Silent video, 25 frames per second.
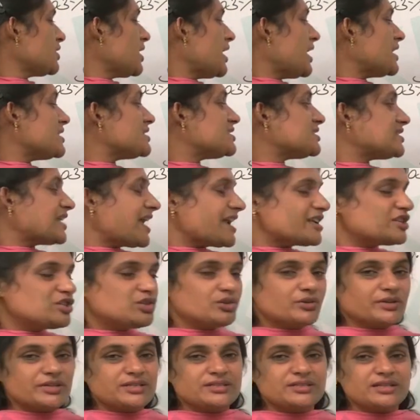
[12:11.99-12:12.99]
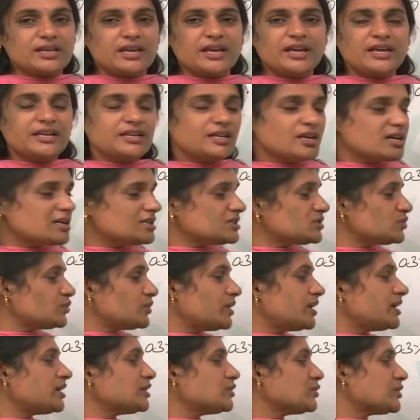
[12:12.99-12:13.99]
And sanctuaries, areas
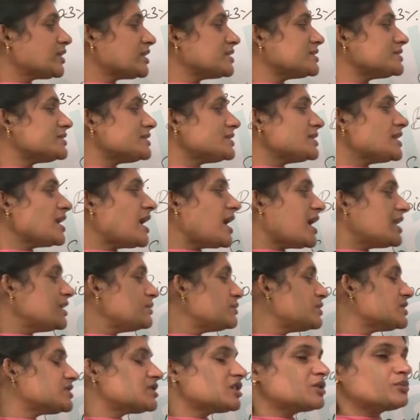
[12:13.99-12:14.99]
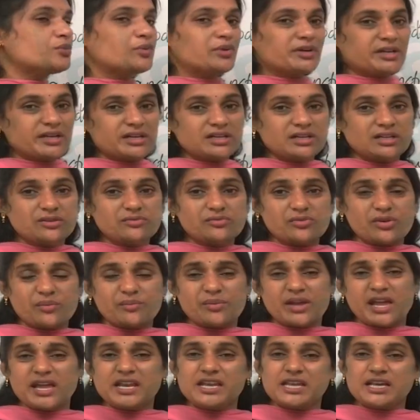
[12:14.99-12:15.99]
where you can see animals are protected
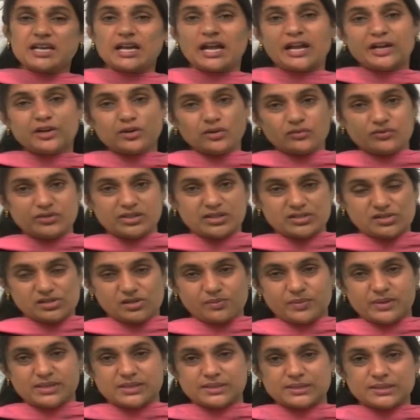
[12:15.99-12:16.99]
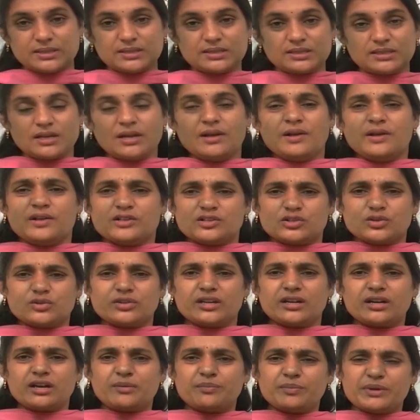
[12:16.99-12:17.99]
from any kind of disturbances. So
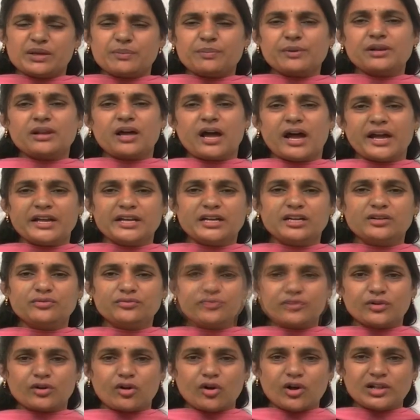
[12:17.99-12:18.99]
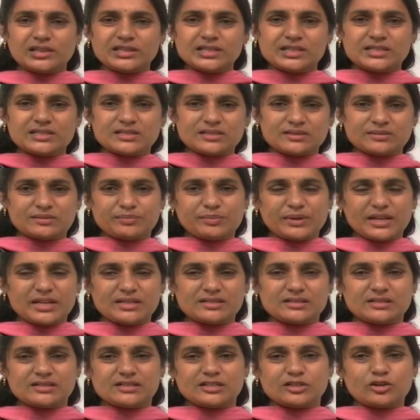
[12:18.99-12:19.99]
there are people hired for all these
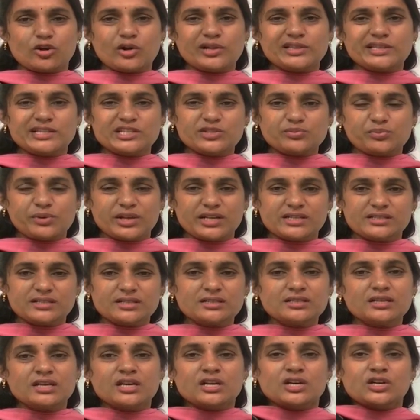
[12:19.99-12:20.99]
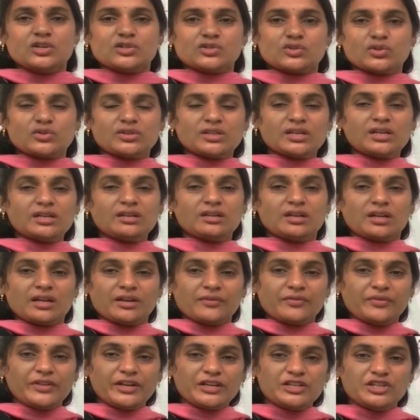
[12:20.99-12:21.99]
places, so that
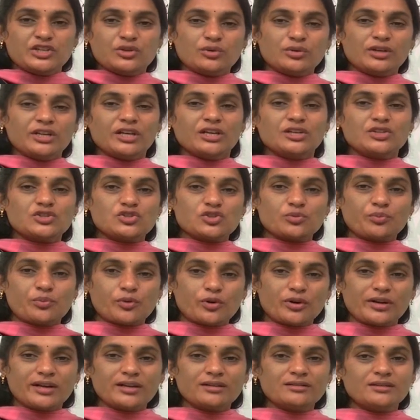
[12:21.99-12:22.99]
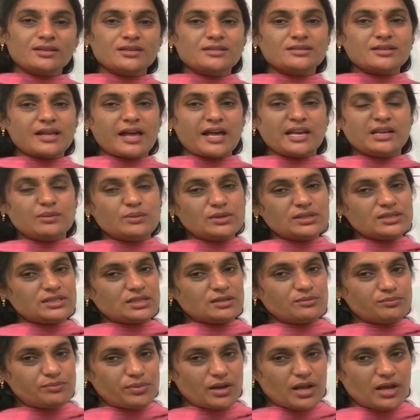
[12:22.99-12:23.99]
their duty is to protect these animals
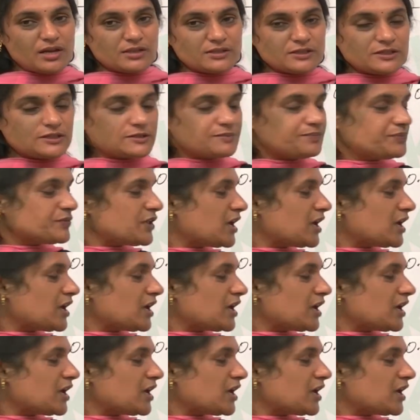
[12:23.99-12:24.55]
and plants.